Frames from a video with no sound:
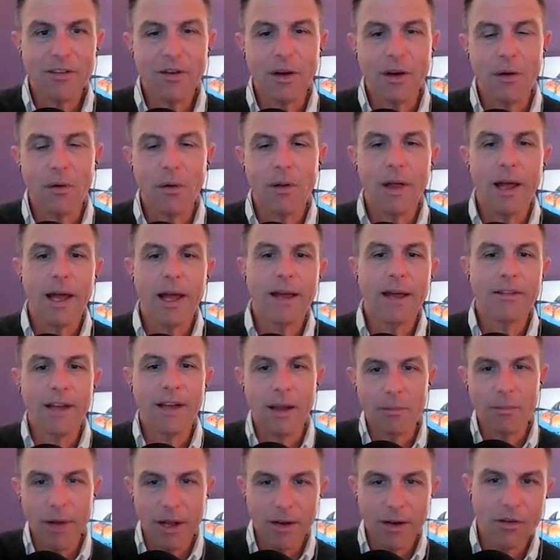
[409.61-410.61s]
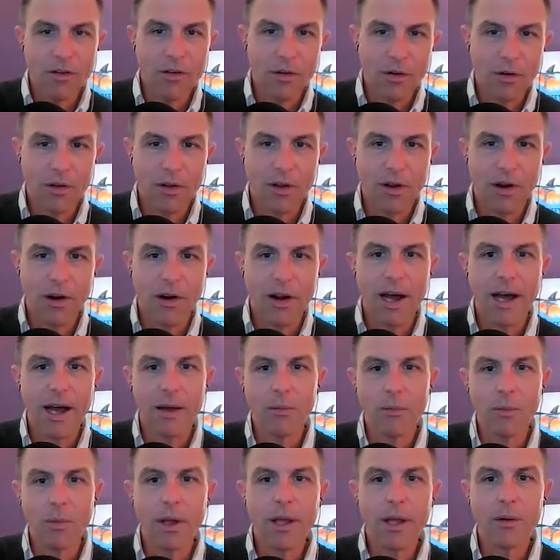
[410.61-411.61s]
So, as I mentioned earlier
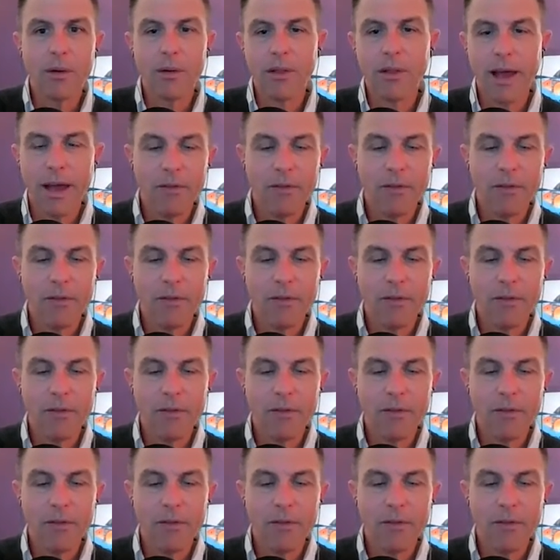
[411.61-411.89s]
on, we